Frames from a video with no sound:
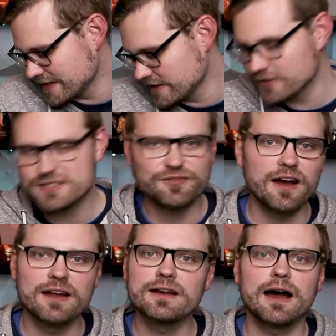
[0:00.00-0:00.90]
It looks
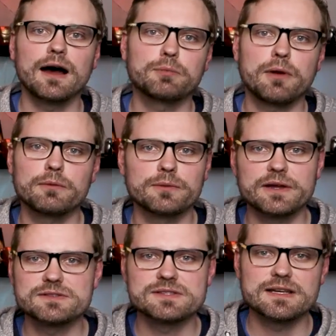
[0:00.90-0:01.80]
fun. I'll probably
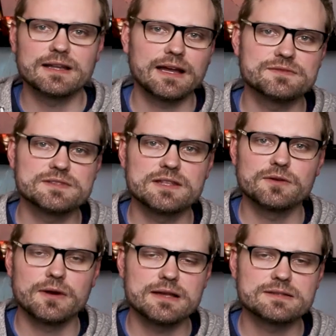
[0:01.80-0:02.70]
go see it like I've seen
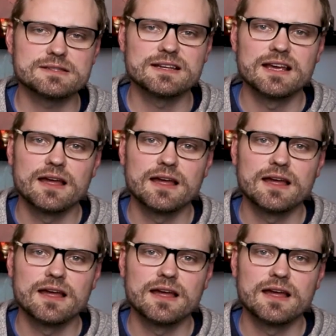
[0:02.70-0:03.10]
the rest.